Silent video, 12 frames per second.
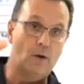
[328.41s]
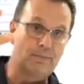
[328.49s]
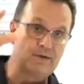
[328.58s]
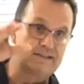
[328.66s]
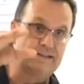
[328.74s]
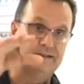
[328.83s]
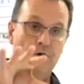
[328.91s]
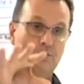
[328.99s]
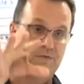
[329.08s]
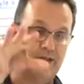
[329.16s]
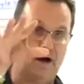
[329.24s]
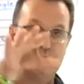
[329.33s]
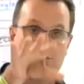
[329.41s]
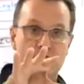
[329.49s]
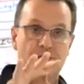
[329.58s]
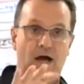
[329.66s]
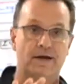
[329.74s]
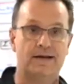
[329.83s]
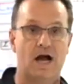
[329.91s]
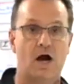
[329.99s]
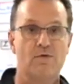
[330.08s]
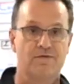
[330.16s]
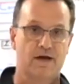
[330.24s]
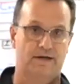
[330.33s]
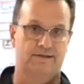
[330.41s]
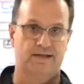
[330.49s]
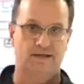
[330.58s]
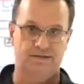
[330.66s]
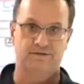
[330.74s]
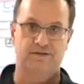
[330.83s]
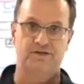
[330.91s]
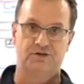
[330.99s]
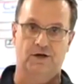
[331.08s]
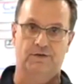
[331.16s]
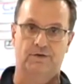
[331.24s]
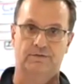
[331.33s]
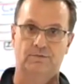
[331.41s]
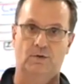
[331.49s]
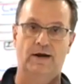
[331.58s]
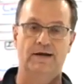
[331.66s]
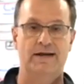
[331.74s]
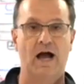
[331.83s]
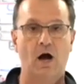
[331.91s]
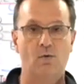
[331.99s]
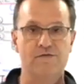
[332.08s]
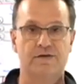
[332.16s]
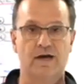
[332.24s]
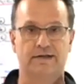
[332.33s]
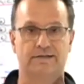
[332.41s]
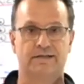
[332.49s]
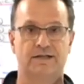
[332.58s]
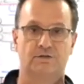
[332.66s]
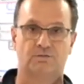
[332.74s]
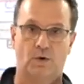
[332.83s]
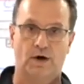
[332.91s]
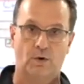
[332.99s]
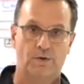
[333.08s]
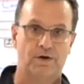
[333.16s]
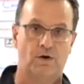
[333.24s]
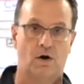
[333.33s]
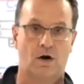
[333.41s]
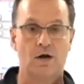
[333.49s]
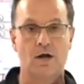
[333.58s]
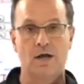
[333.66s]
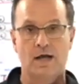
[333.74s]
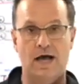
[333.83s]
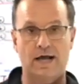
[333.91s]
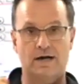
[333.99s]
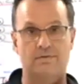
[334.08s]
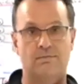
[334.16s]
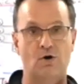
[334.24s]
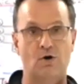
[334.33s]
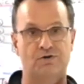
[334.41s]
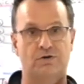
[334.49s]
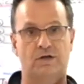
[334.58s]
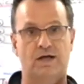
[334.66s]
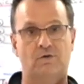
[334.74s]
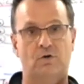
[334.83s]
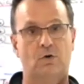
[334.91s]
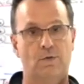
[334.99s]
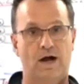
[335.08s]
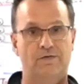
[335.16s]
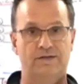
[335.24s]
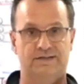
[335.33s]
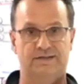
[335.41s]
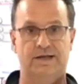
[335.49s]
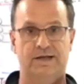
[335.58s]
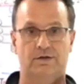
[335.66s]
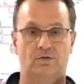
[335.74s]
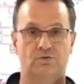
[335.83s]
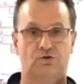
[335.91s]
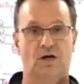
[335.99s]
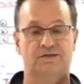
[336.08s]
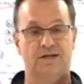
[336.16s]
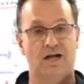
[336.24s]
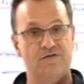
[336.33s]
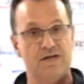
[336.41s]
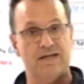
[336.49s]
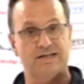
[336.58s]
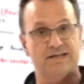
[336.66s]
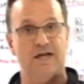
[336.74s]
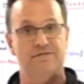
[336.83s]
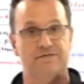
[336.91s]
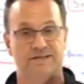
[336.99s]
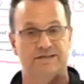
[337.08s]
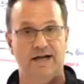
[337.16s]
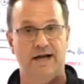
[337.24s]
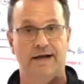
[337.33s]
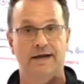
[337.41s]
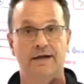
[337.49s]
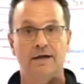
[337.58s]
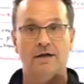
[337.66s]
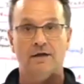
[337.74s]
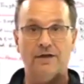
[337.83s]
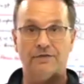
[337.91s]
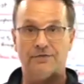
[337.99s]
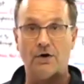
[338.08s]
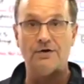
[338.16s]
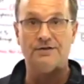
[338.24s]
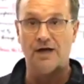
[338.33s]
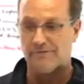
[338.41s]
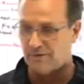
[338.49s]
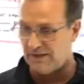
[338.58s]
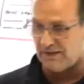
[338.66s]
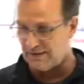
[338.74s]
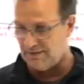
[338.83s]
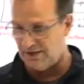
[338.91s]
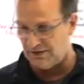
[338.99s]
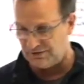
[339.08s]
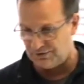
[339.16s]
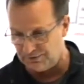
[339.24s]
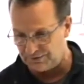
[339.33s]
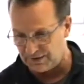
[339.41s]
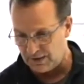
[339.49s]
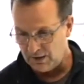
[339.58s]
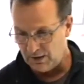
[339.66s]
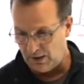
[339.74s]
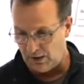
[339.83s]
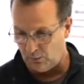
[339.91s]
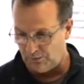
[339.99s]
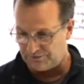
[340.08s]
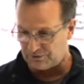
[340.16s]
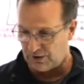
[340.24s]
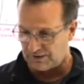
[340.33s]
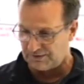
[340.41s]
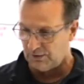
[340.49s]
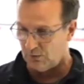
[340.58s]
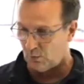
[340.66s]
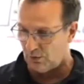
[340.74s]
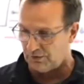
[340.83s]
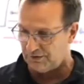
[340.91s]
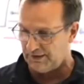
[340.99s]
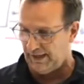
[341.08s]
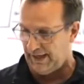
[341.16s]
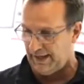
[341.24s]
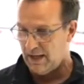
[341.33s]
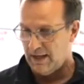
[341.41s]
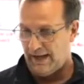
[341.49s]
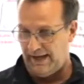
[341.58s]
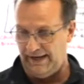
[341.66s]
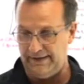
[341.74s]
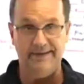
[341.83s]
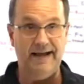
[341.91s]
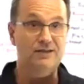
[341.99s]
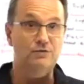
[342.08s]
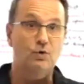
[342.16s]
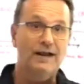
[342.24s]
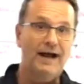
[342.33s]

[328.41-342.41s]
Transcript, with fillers: help us, you know, now you've got, now we've got a sense of each other, right? Now we've got a sense of where we are at an emotional level around this thing called trust. And I think it's safe to say that there are definitely some issues uh, with trust in the world today. And that's